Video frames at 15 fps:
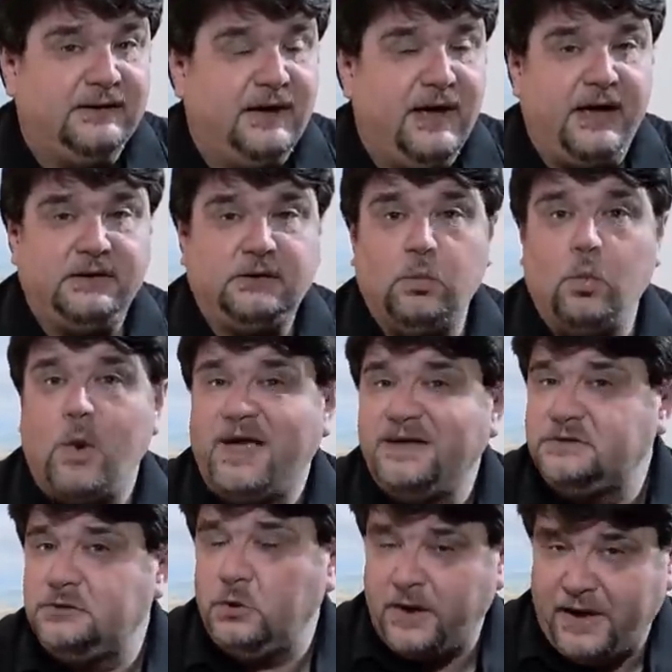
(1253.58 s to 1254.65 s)
that
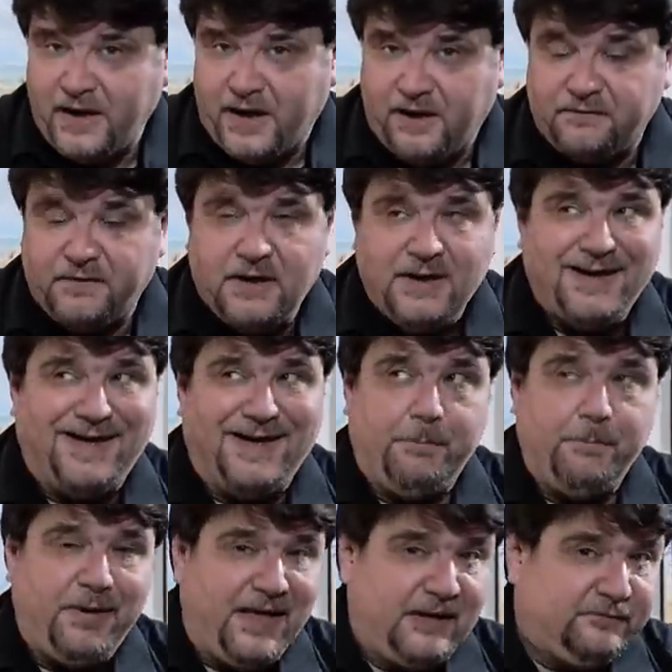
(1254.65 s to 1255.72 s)
once you have a
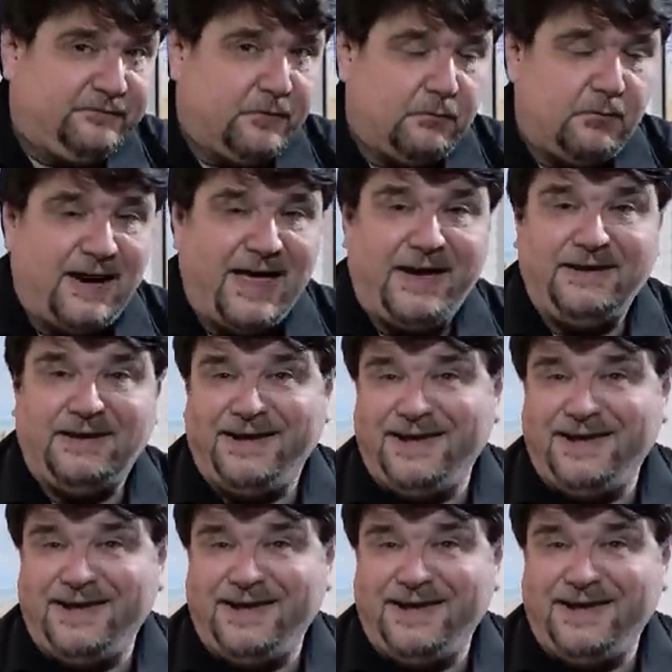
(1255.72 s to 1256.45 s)
platform like the